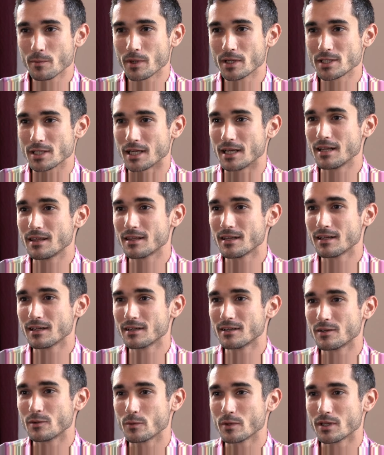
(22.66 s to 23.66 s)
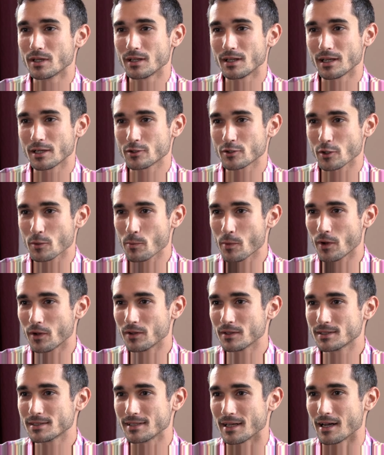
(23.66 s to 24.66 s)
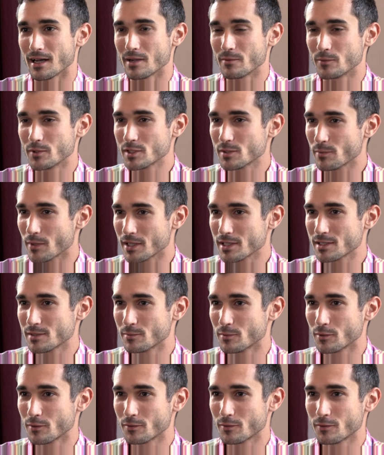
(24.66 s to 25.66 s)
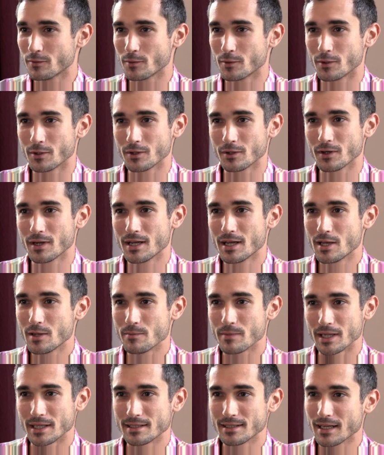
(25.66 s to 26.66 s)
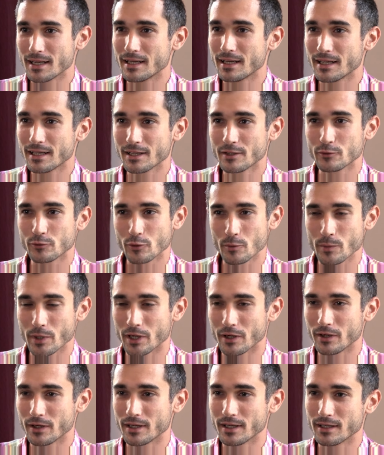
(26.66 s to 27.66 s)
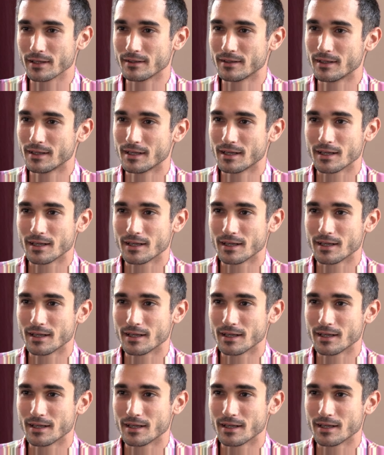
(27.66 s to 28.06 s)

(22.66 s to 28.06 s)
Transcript: much anything with an electric pulse, I'm responsible for maintaining, repairing,